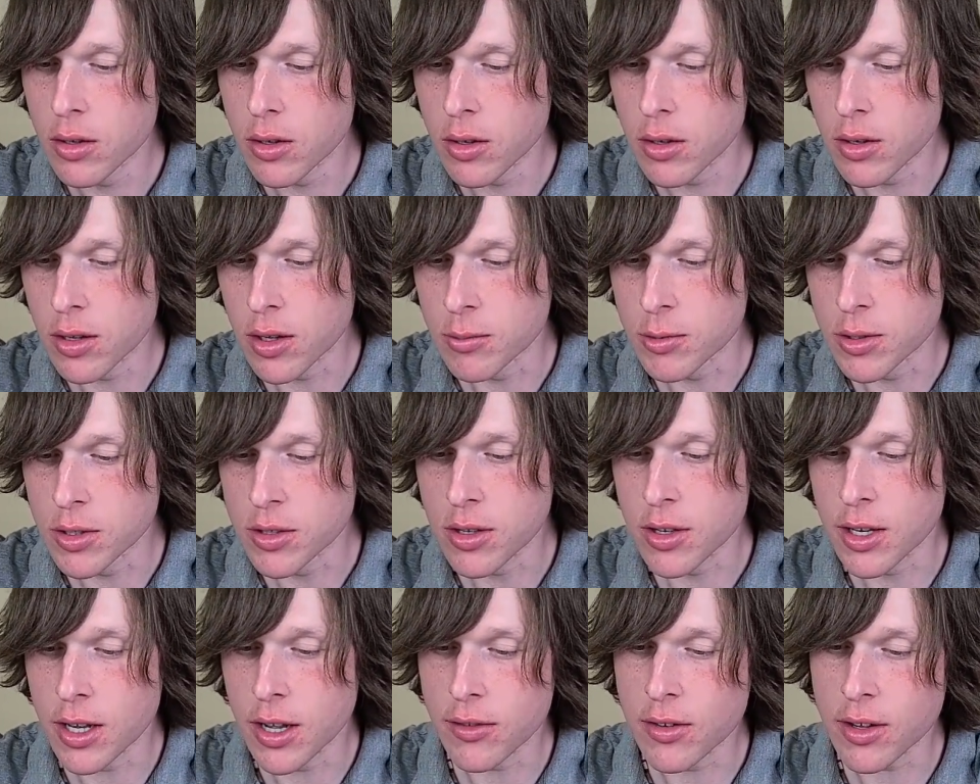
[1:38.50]
I guess
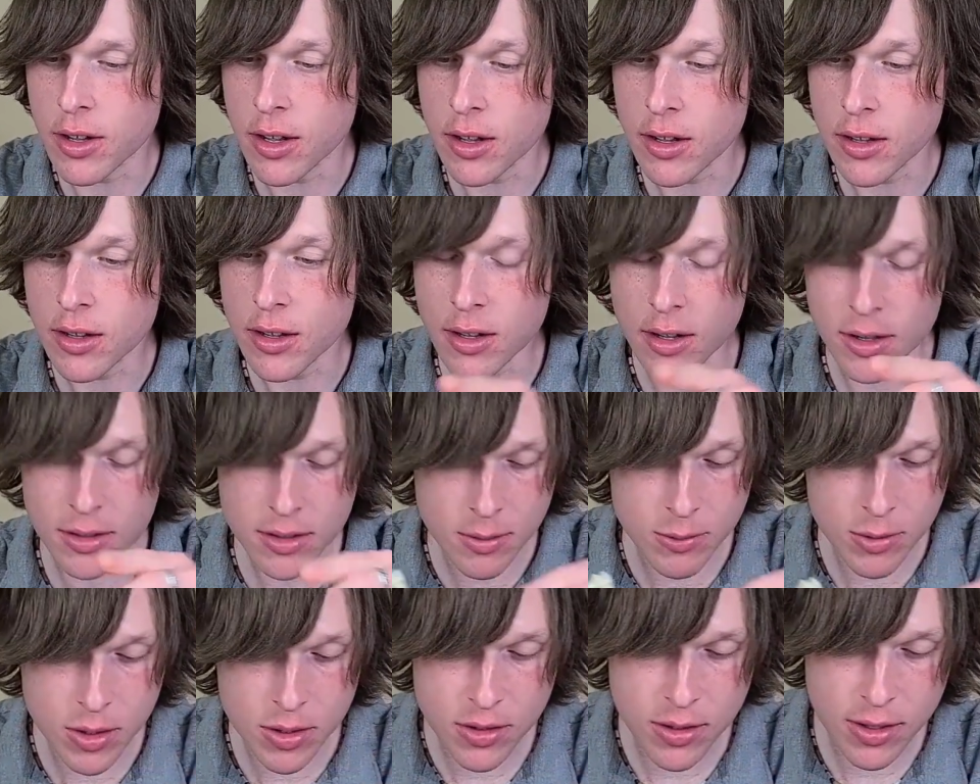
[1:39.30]
I'm
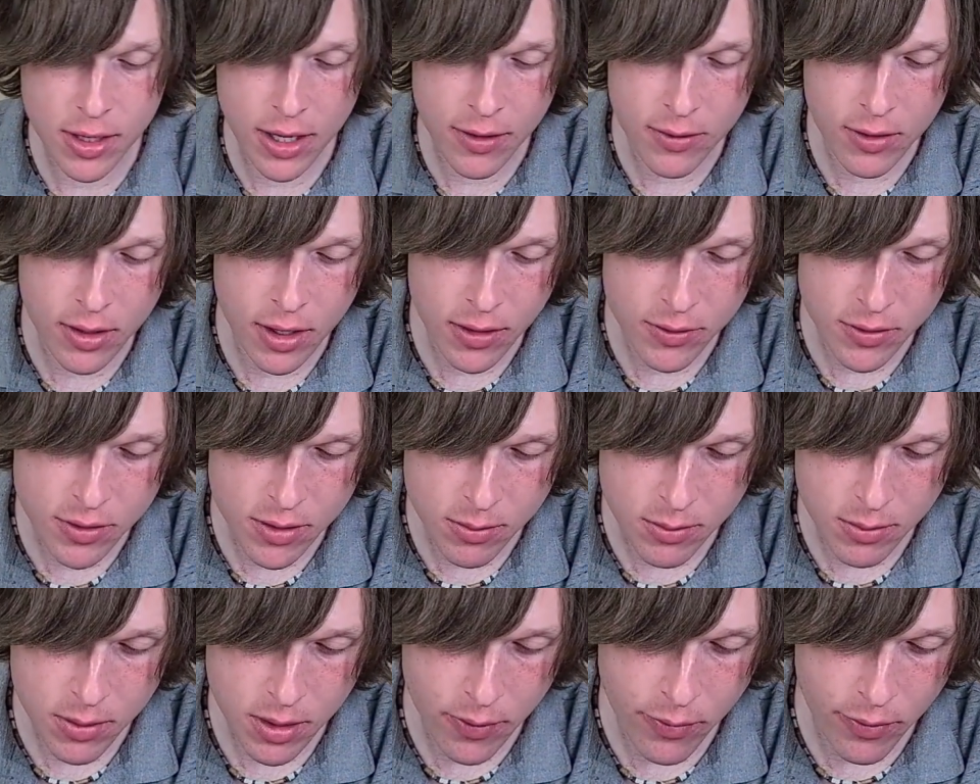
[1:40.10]
just gonna have to have some
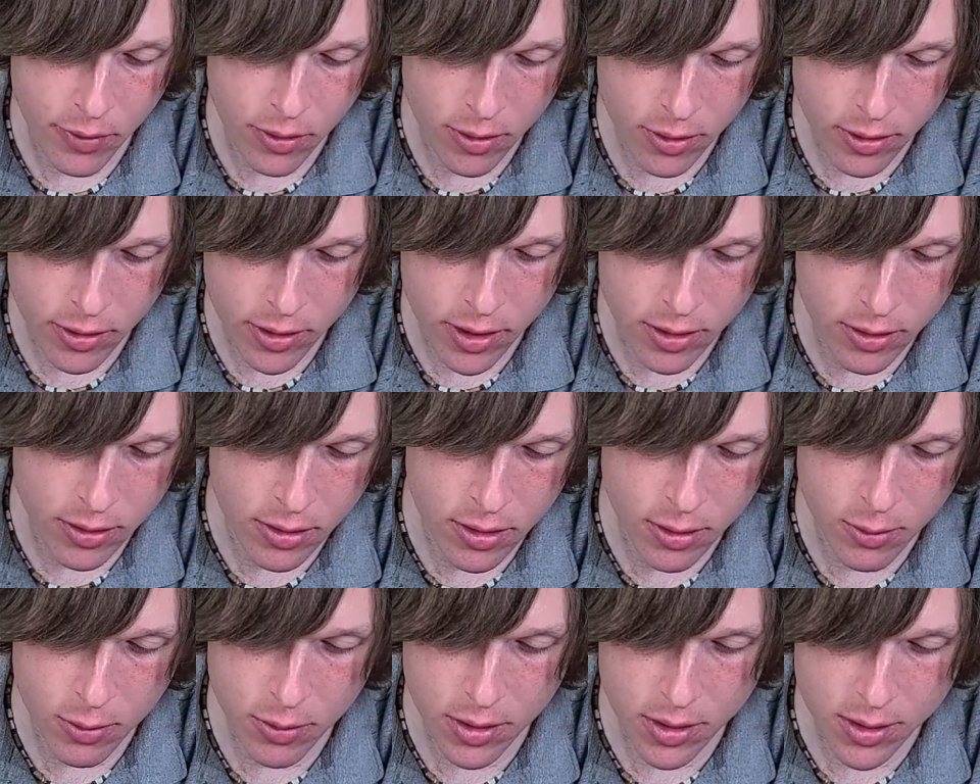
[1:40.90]
McFlurry along
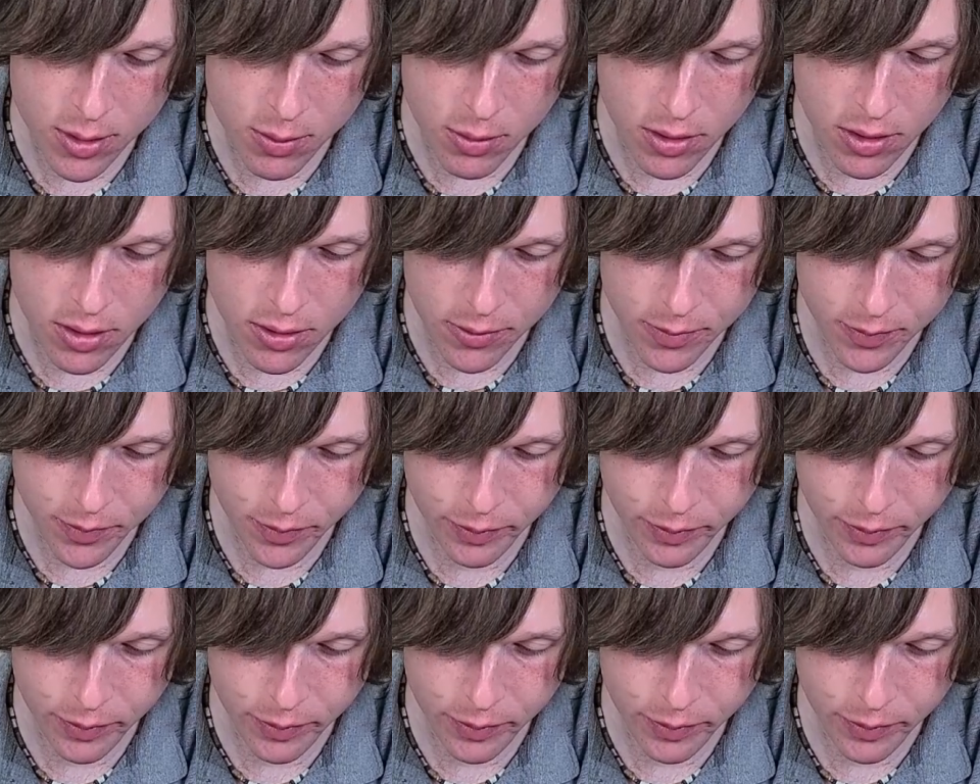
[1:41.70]
with this meal.